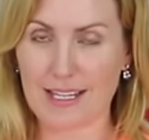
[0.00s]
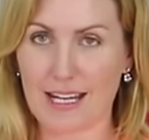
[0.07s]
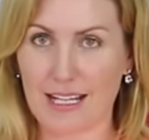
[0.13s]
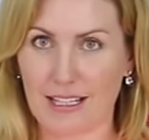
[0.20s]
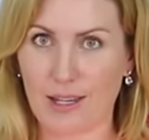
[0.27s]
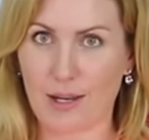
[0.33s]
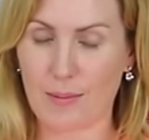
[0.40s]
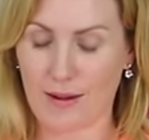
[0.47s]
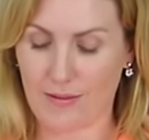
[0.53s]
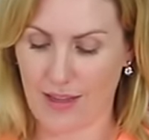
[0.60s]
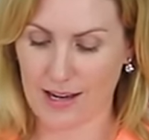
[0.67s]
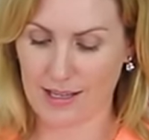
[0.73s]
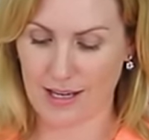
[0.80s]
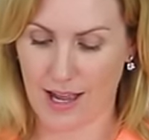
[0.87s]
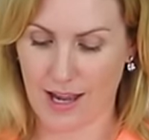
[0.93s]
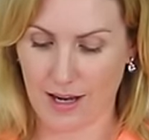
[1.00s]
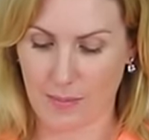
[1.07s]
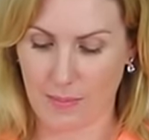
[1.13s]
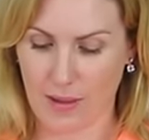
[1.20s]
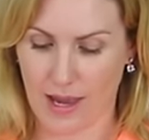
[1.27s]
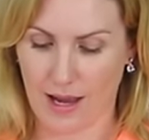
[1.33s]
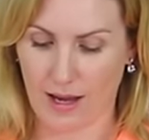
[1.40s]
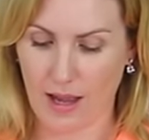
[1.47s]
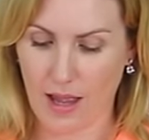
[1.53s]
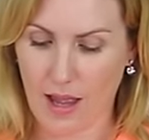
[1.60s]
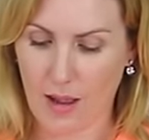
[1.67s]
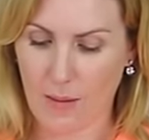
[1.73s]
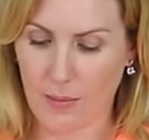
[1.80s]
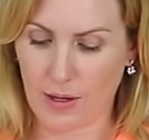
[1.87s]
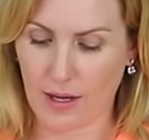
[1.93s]
to take a little bit of that darker pink,
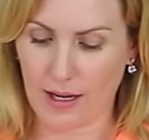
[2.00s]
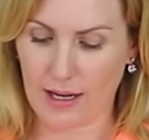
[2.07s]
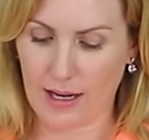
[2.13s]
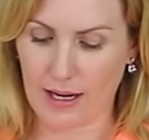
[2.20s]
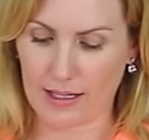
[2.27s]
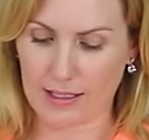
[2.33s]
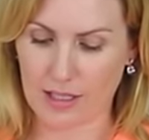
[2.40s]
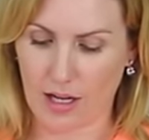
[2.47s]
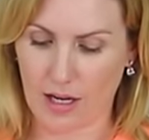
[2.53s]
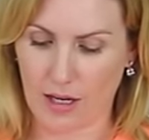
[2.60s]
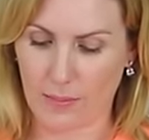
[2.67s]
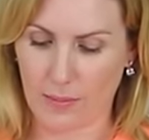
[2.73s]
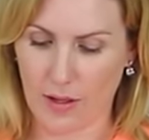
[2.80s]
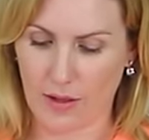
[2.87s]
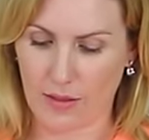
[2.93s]
put a little dollop